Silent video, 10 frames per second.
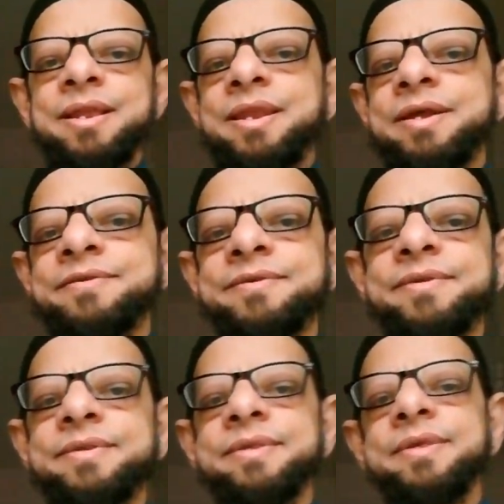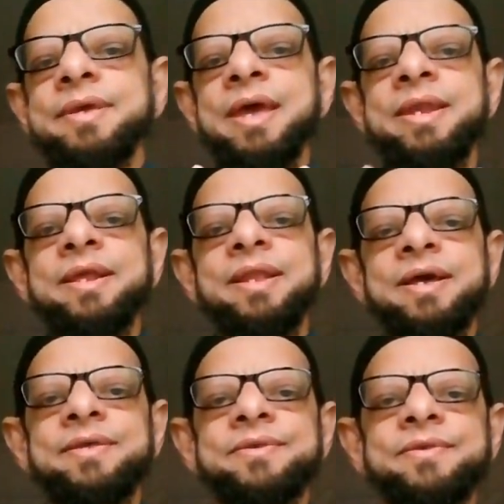let's
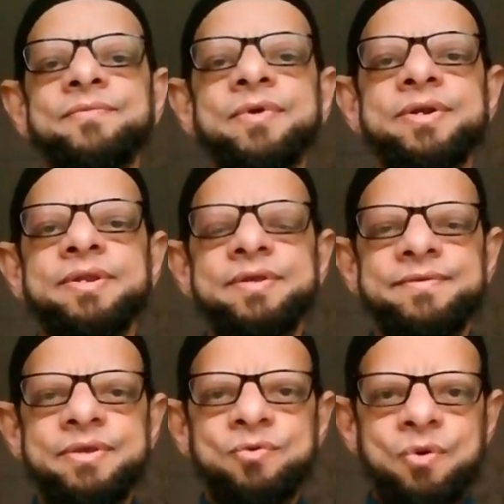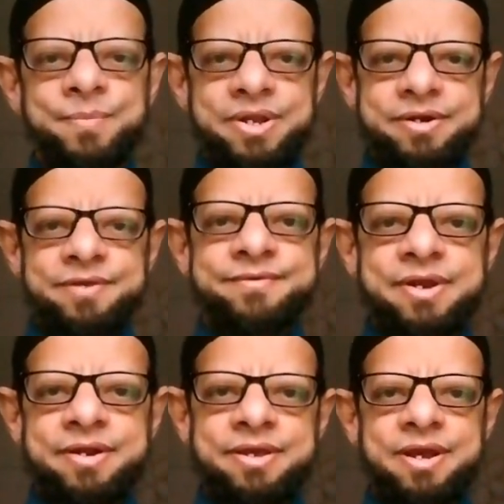analyze what is the common
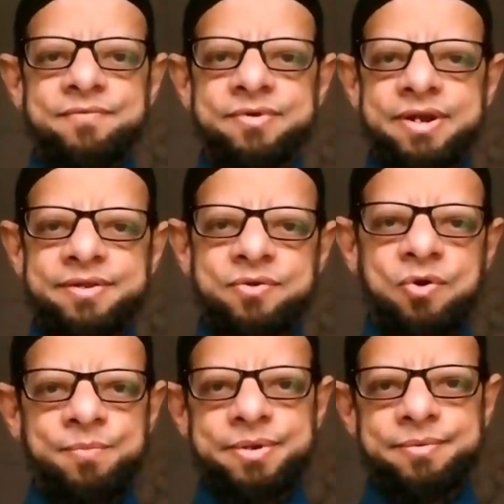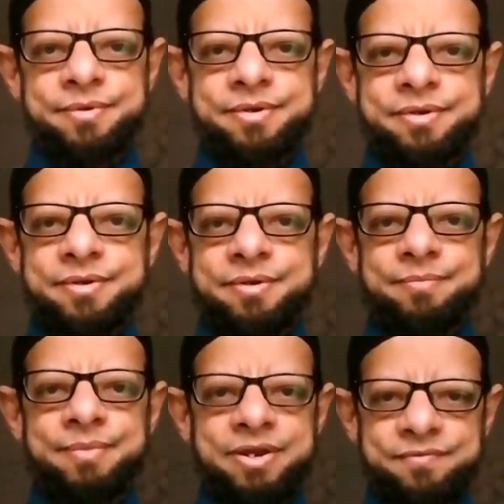understanding and what are the common
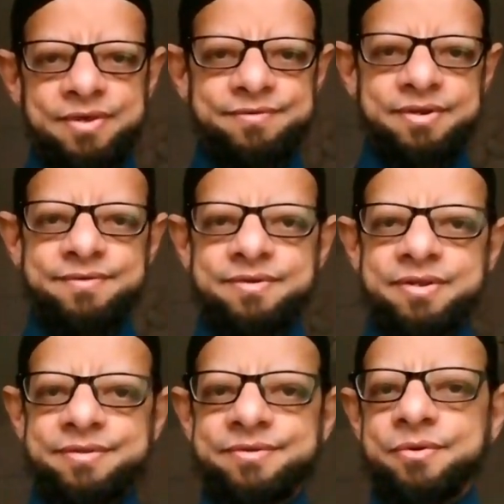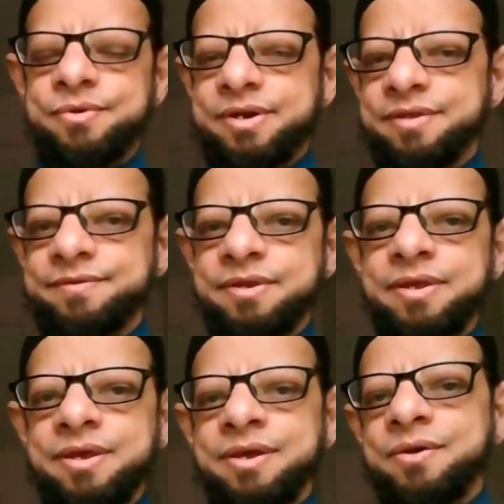manifestations
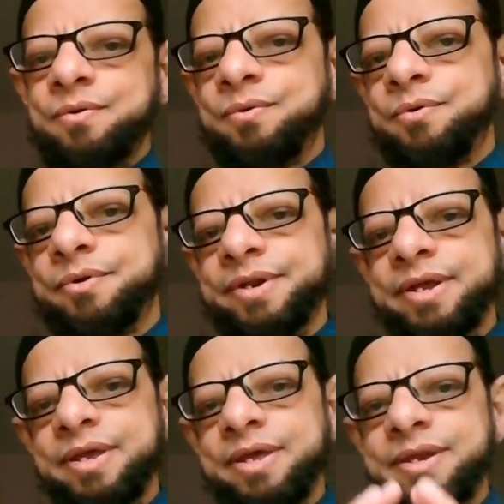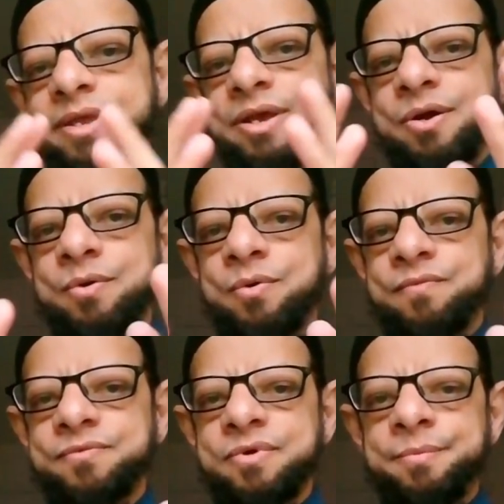or area
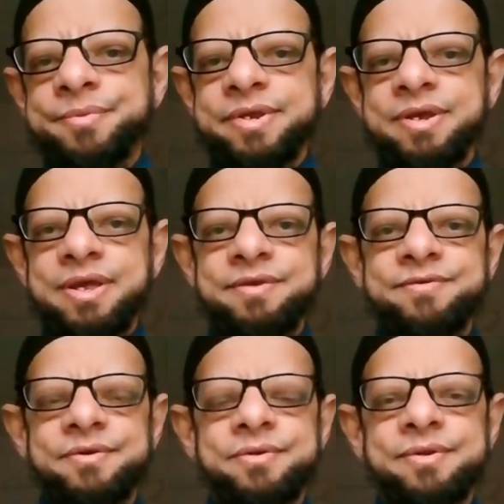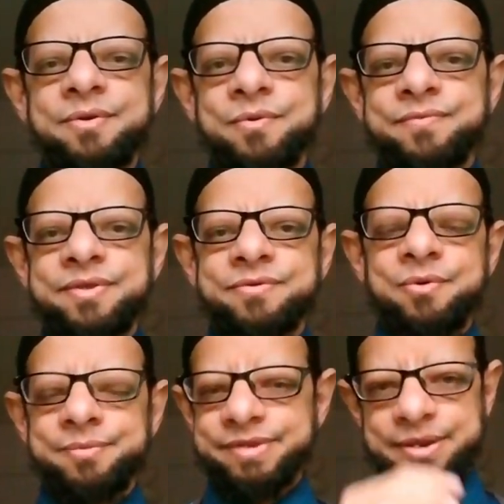of comprehension of this
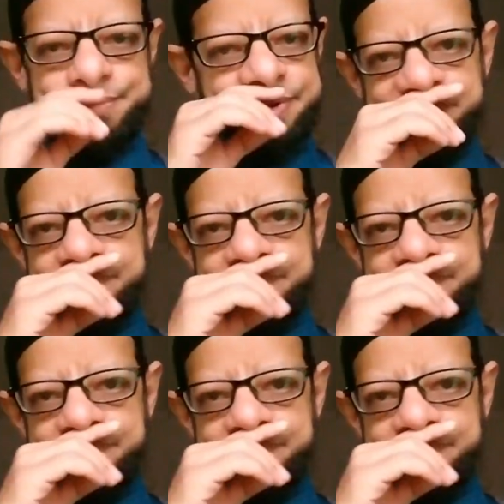concept.